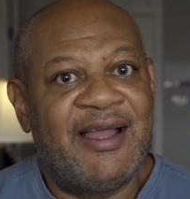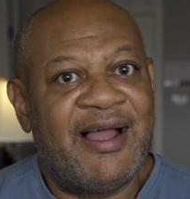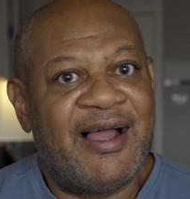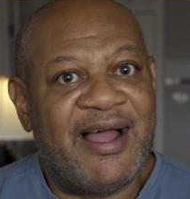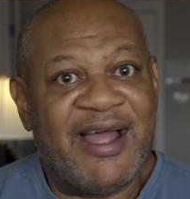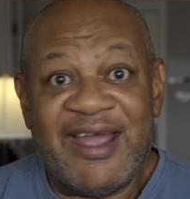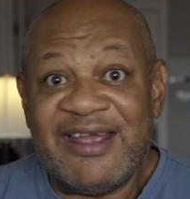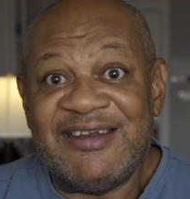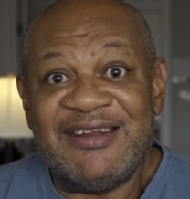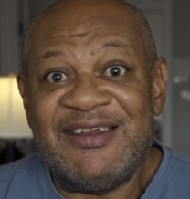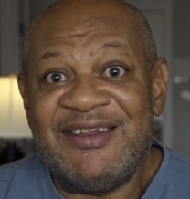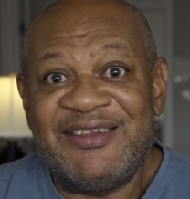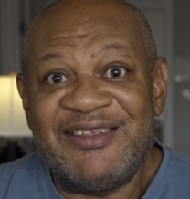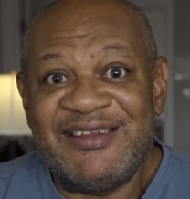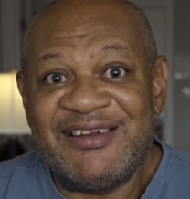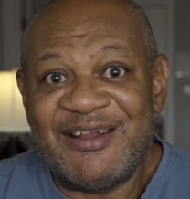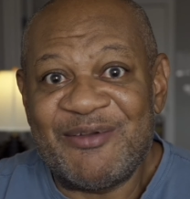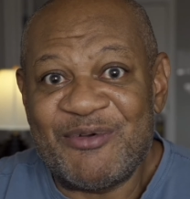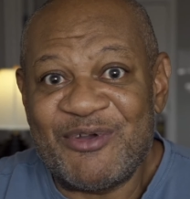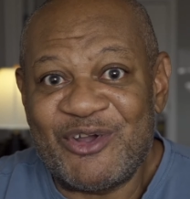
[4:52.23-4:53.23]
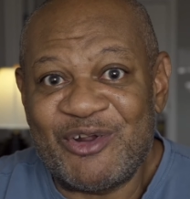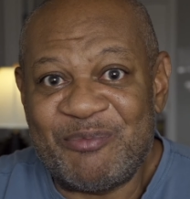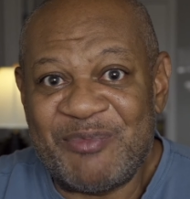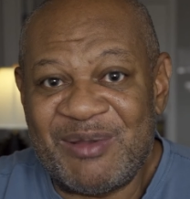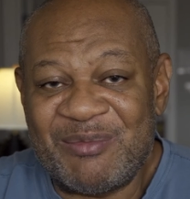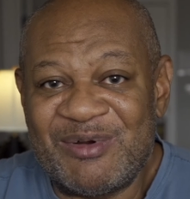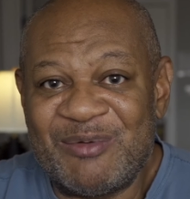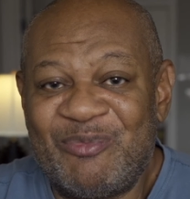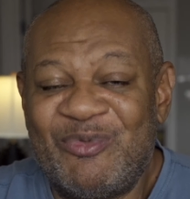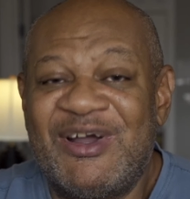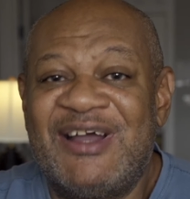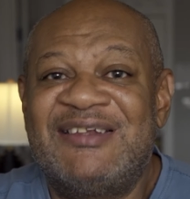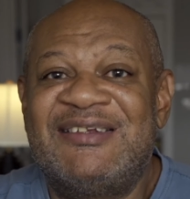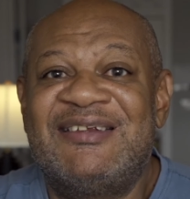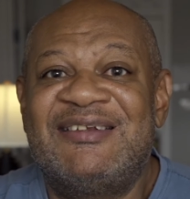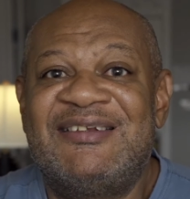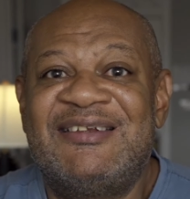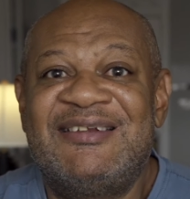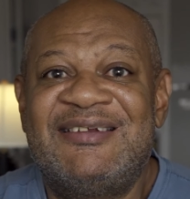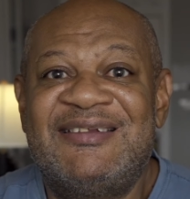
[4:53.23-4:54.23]
I didn't think they were going to be able to
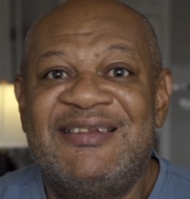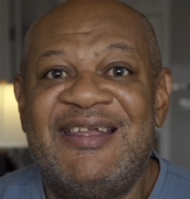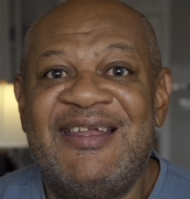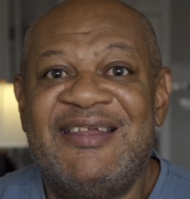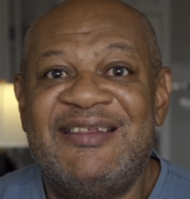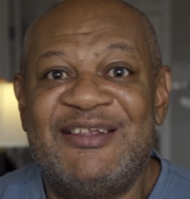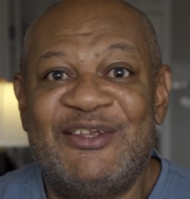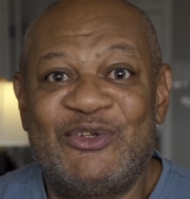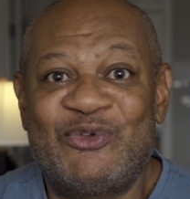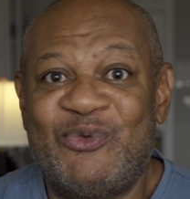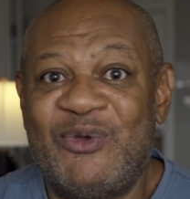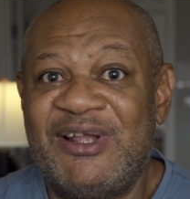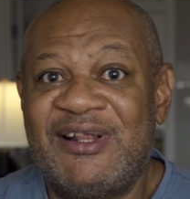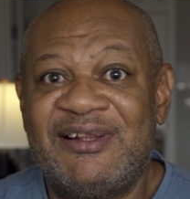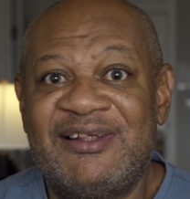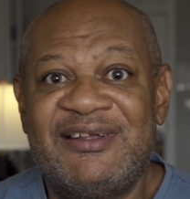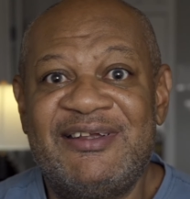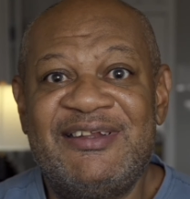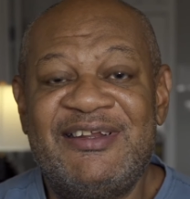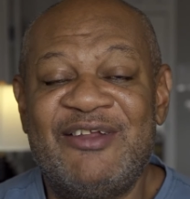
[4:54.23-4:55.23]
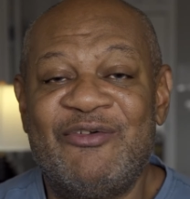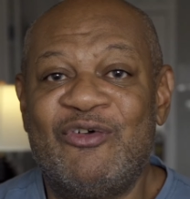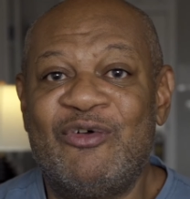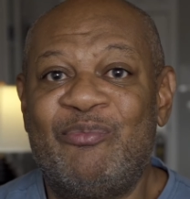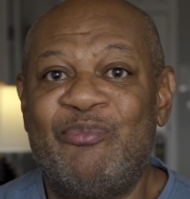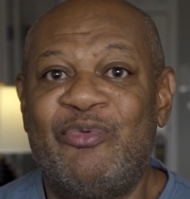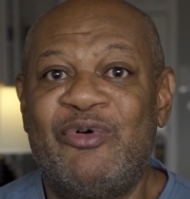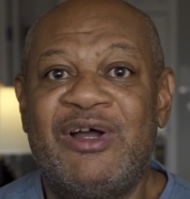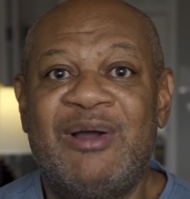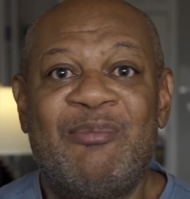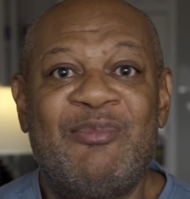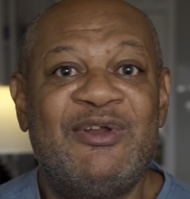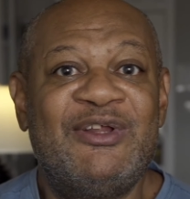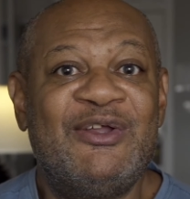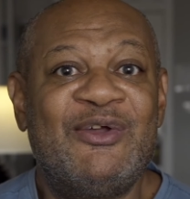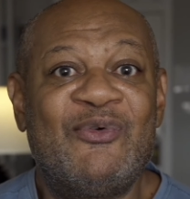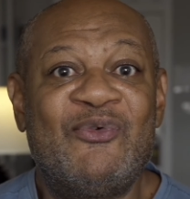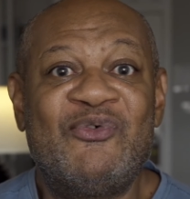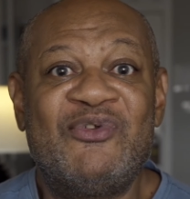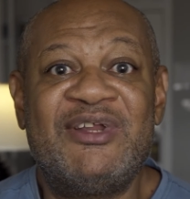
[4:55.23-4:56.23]
process this thing this quickly. There were probably
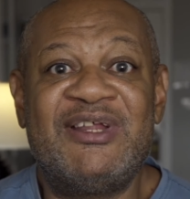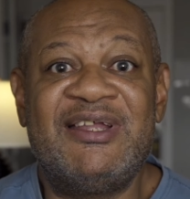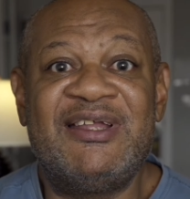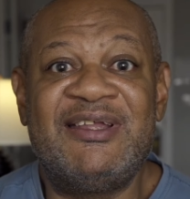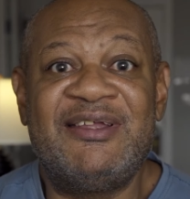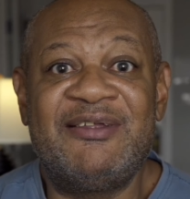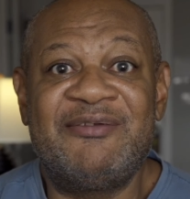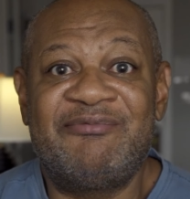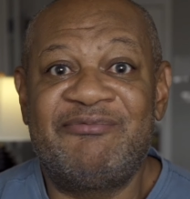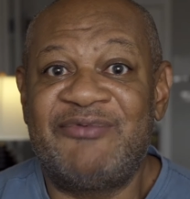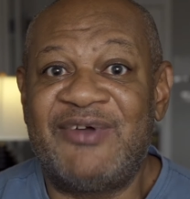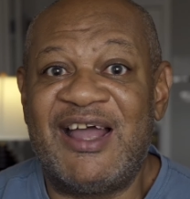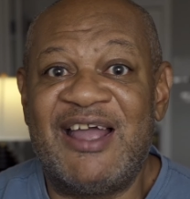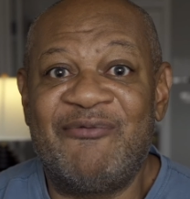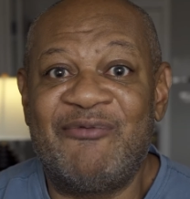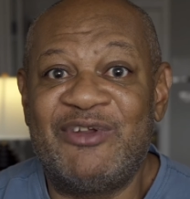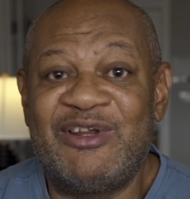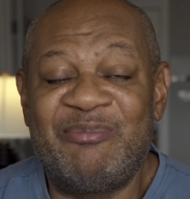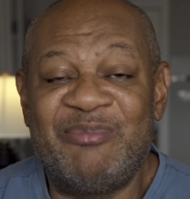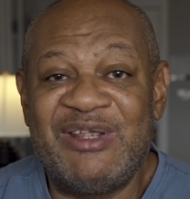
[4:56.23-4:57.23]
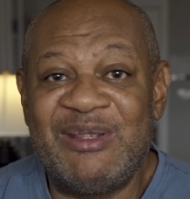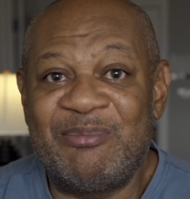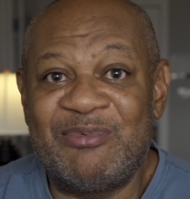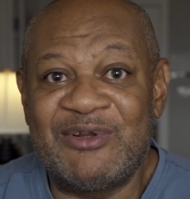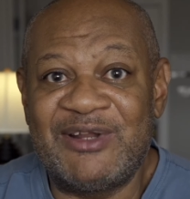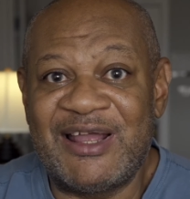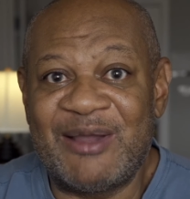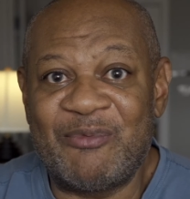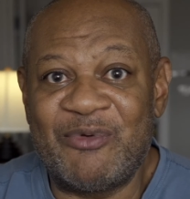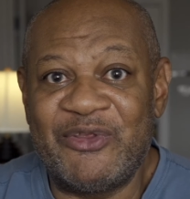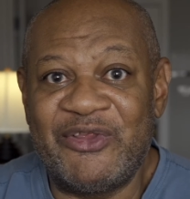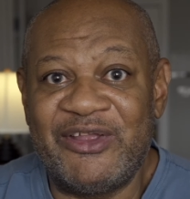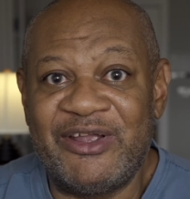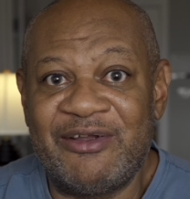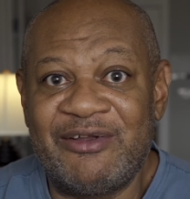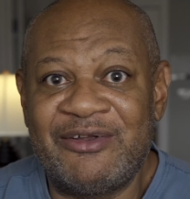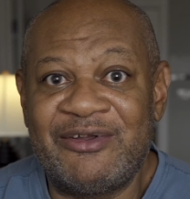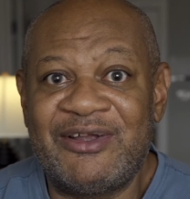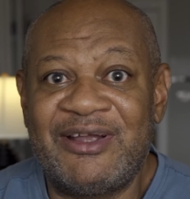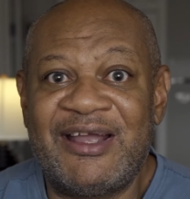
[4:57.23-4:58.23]
only 5 other people that were
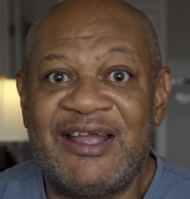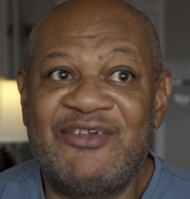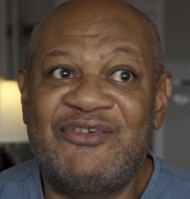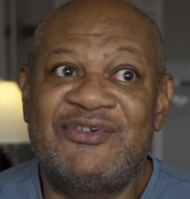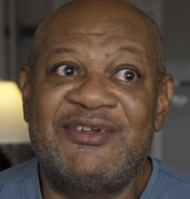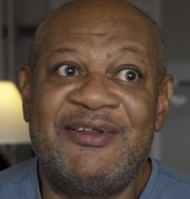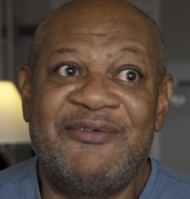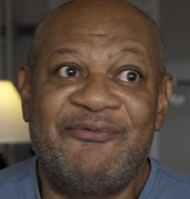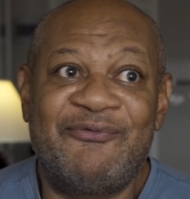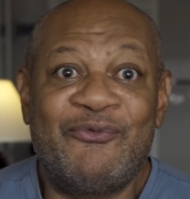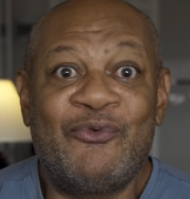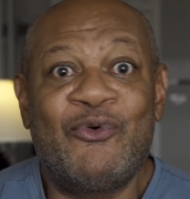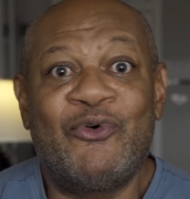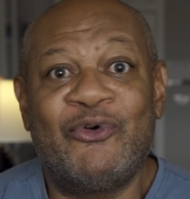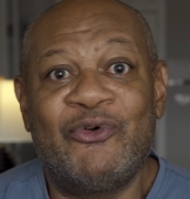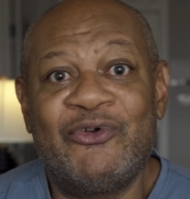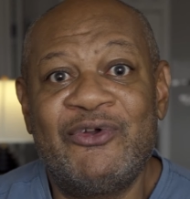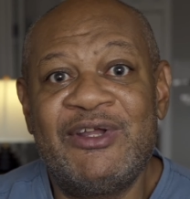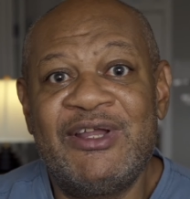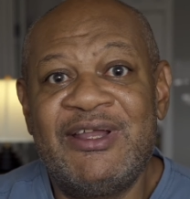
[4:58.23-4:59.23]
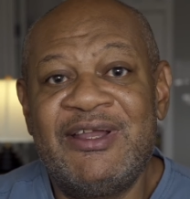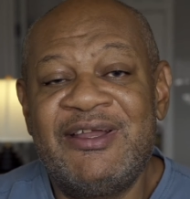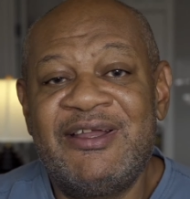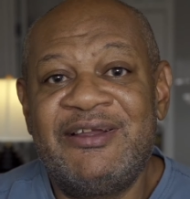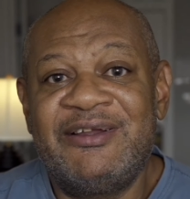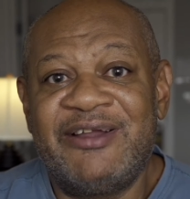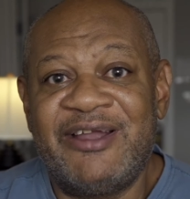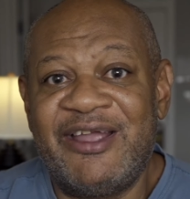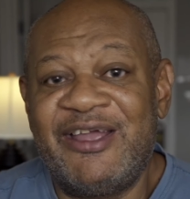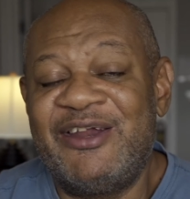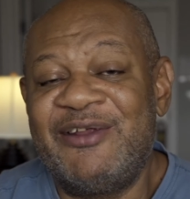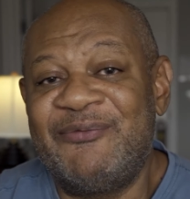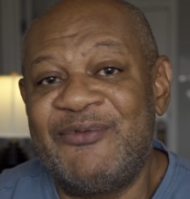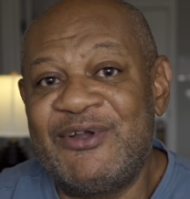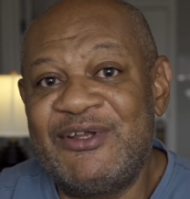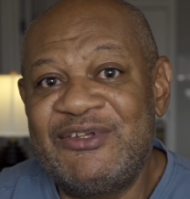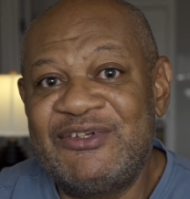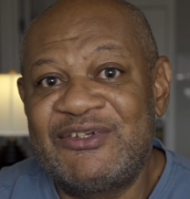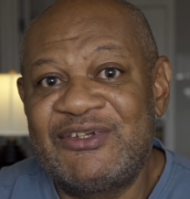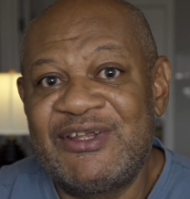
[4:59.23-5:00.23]
there, actually 4. ahead of
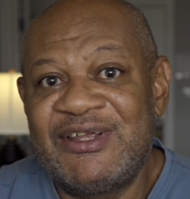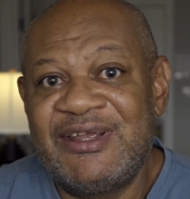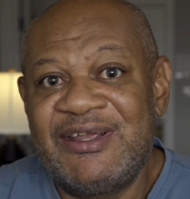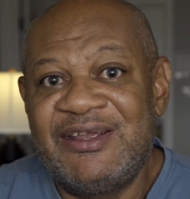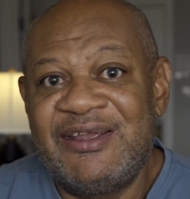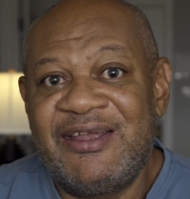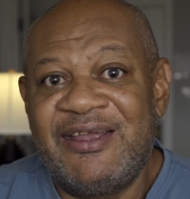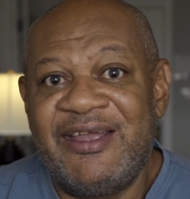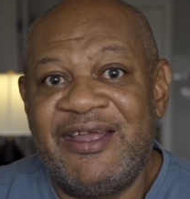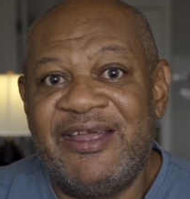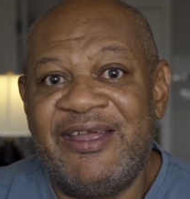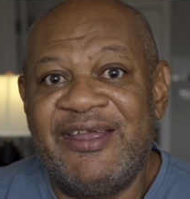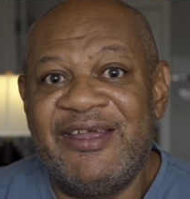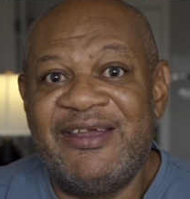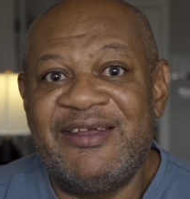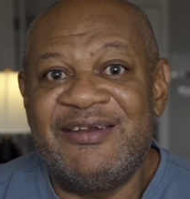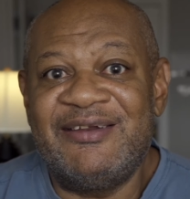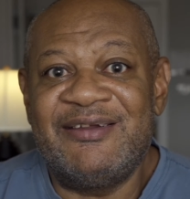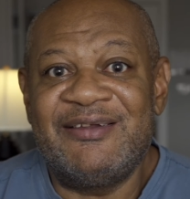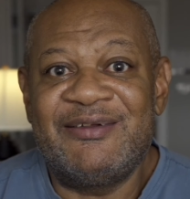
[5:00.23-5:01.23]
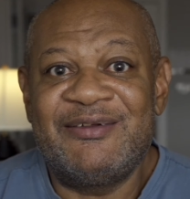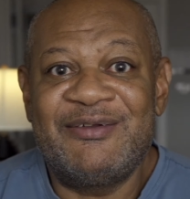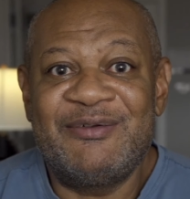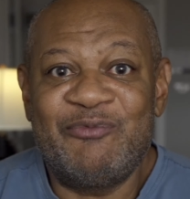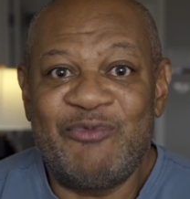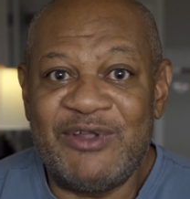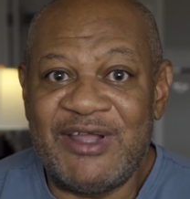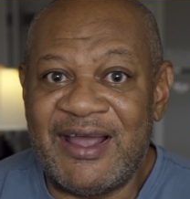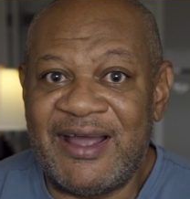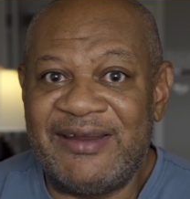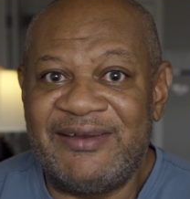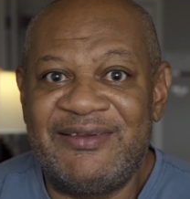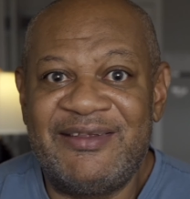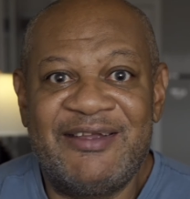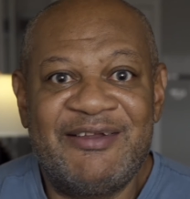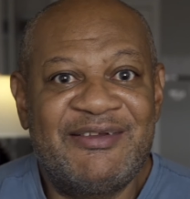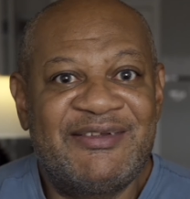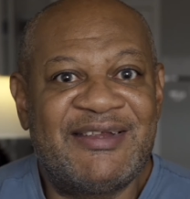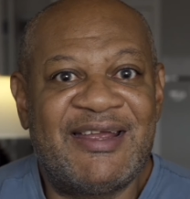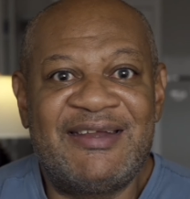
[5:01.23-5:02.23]
us. And we got
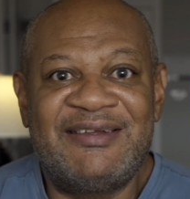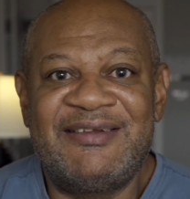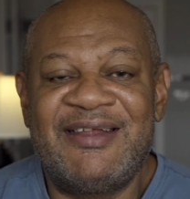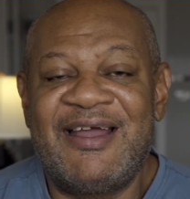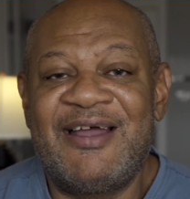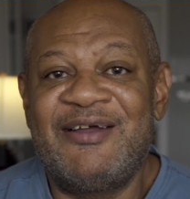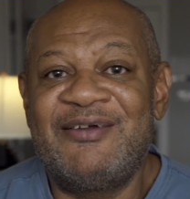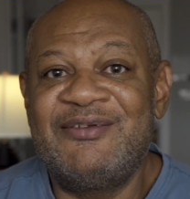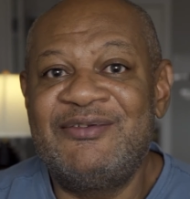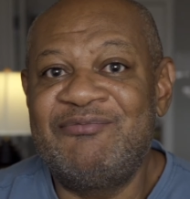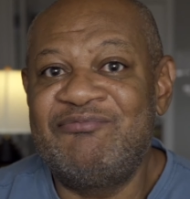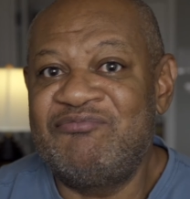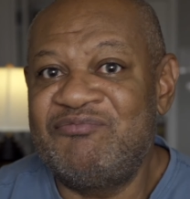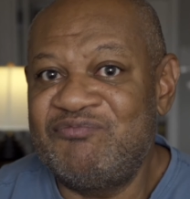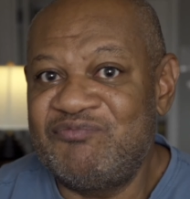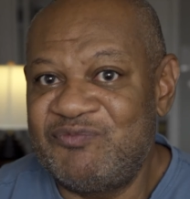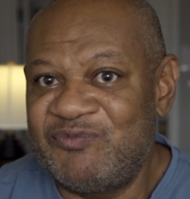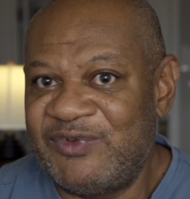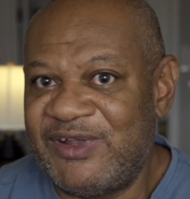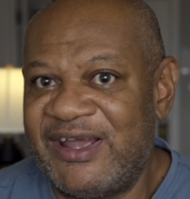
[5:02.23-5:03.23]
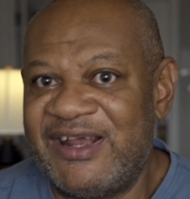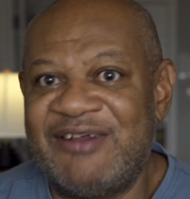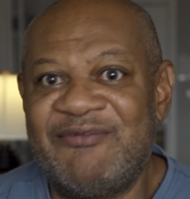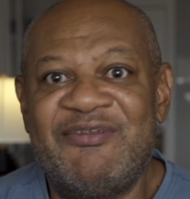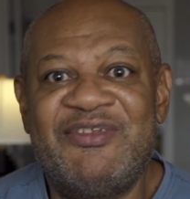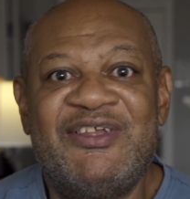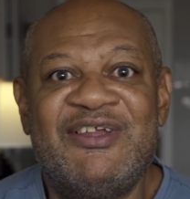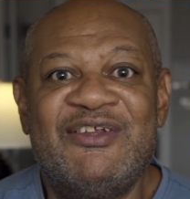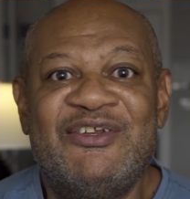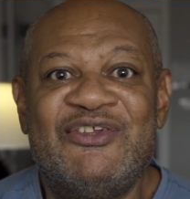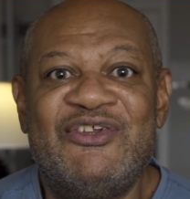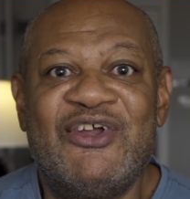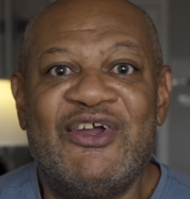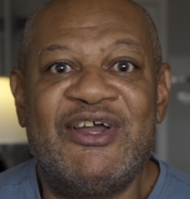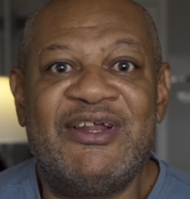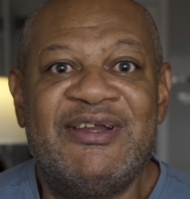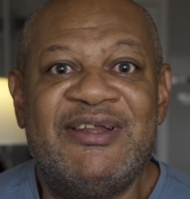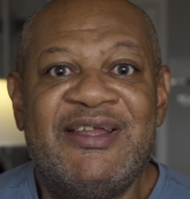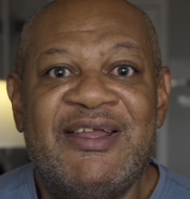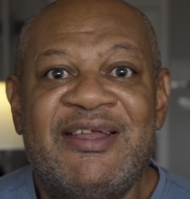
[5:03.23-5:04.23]
there, sat down, got everything
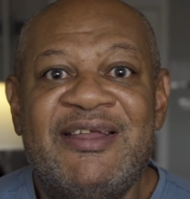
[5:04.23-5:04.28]
done